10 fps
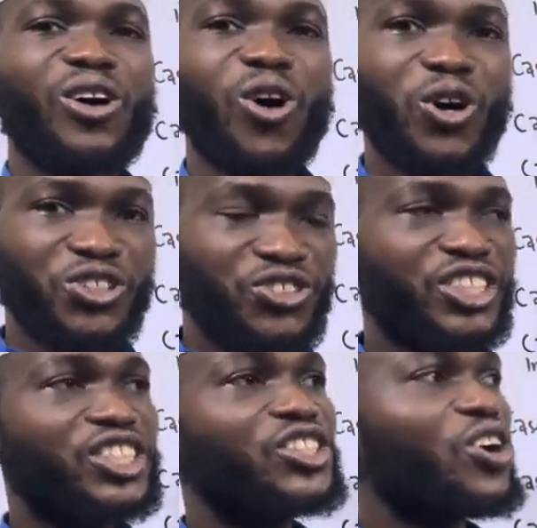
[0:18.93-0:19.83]

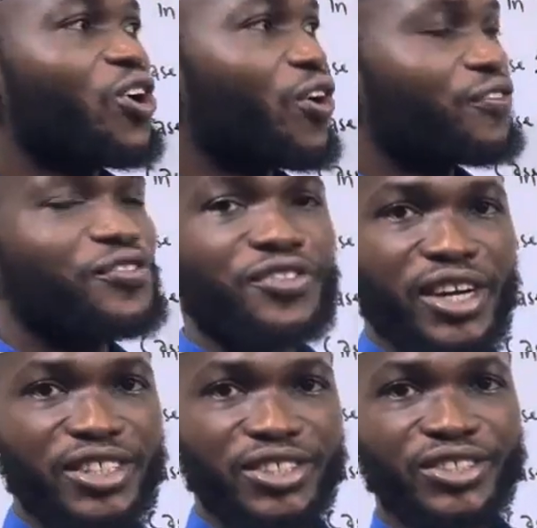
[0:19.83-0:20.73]
ordering of
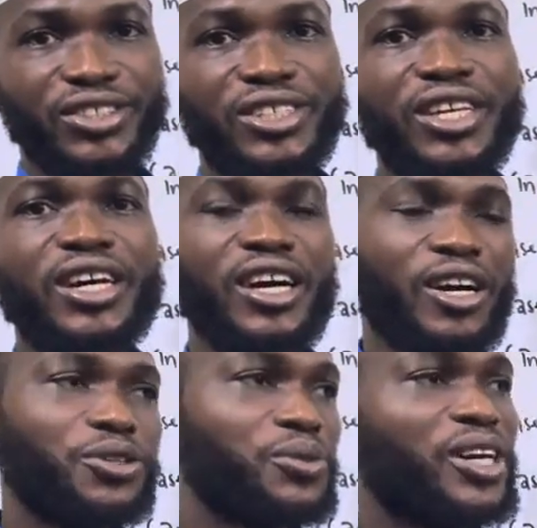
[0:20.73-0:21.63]
fractions.
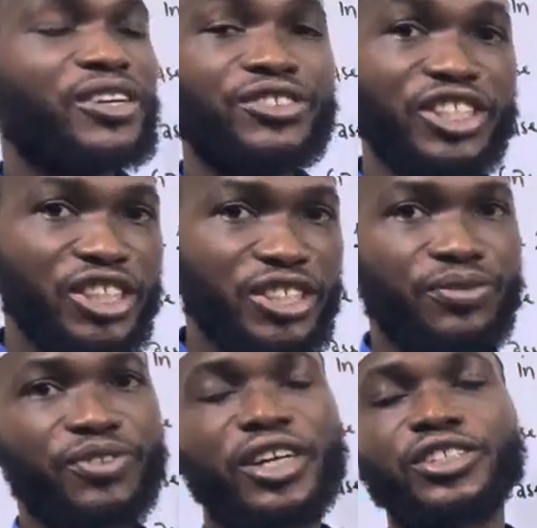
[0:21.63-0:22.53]
How do we arrange
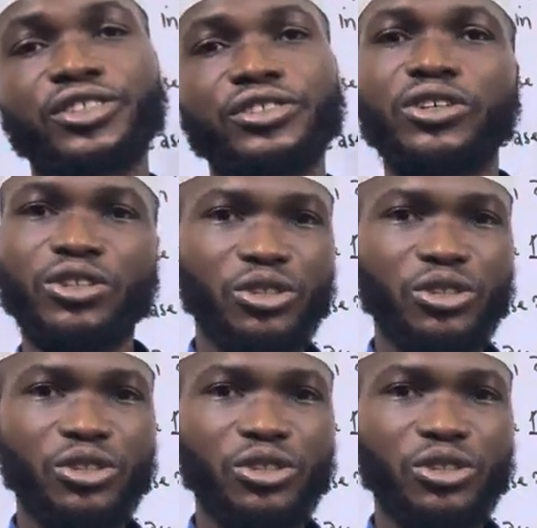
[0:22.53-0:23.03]
fraction?